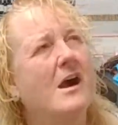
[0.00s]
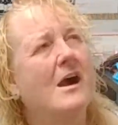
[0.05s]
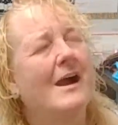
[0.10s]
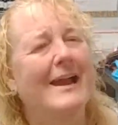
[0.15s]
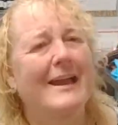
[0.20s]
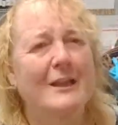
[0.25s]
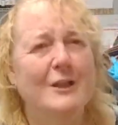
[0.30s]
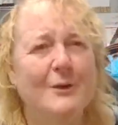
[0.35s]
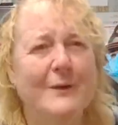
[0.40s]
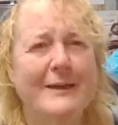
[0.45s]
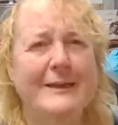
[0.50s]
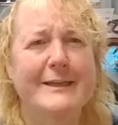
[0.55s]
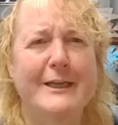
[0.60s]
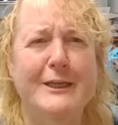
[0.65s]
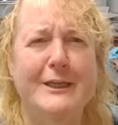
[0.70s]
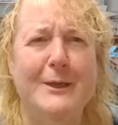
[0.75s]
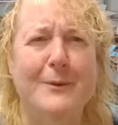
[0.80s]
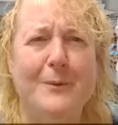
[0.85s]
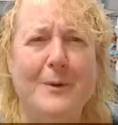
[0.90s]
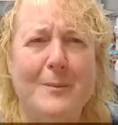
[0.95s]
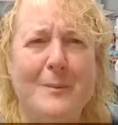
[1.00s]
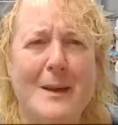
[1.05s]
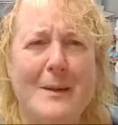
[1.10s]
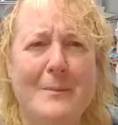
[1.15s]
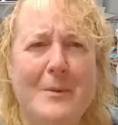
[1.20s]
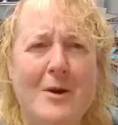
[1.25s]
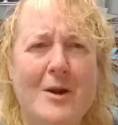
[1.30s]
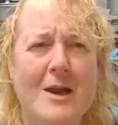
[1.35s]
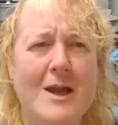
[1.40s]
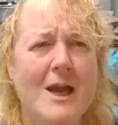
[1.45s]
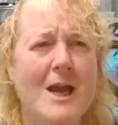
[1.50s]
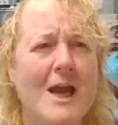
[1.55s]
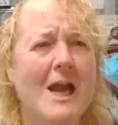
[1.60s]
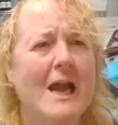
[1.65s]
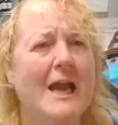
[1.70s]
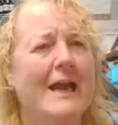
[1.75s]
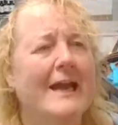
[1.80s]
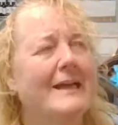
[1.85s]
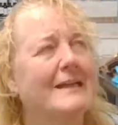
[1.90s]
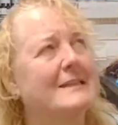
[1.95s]
Hillary, do you remember?
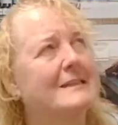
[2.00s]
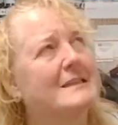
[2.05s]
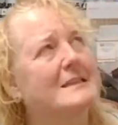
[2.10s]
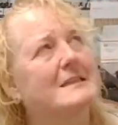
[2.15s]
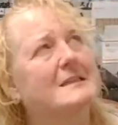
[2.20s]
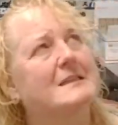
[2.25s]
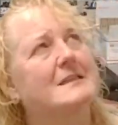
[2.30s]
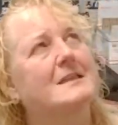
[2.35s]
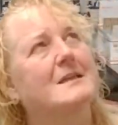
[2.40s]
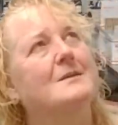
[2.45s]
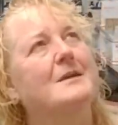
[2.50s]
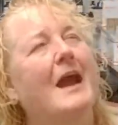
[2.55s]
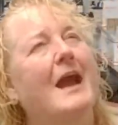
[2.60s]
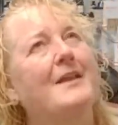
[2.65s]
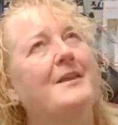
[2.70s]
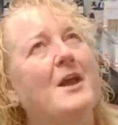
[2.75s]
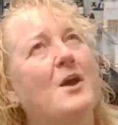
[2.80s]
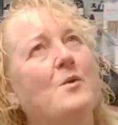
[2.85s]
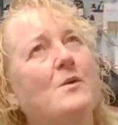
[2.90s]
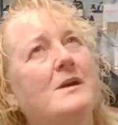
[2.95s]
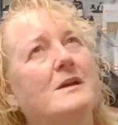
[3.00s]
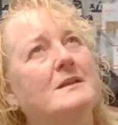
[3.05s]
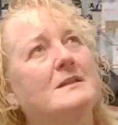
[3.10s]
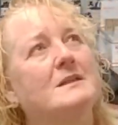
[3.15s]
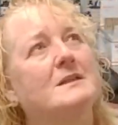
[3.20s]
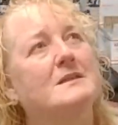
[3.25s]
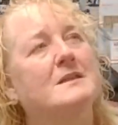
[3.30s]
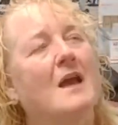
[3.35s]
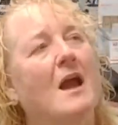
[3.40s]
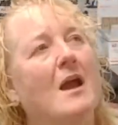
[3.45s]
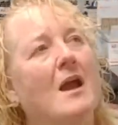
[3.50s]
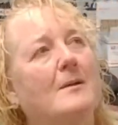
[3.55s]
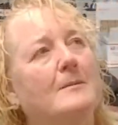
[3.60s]
I know it's, do